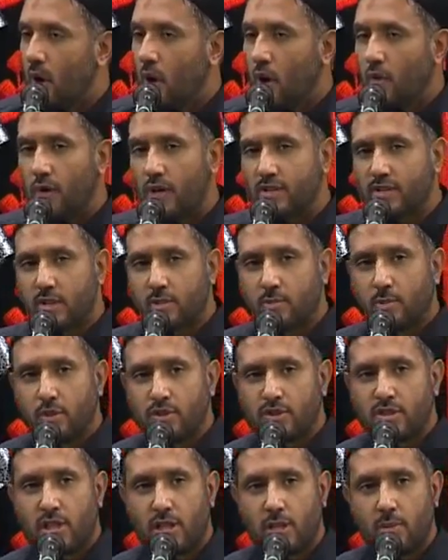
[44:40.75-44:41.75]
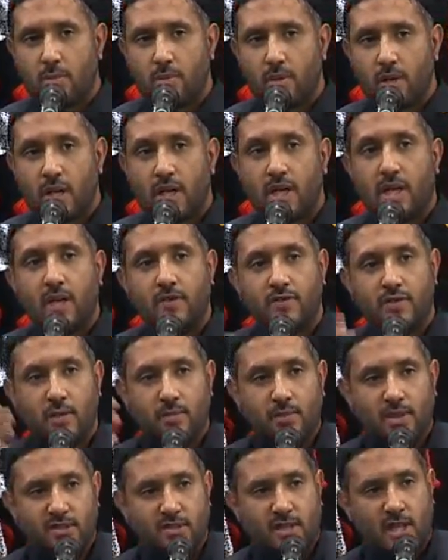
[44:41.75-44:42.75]
of Hazrat Muslim gives
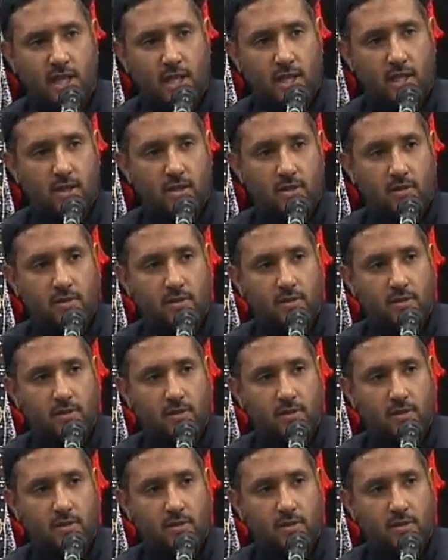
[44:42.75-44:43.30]
him the signal.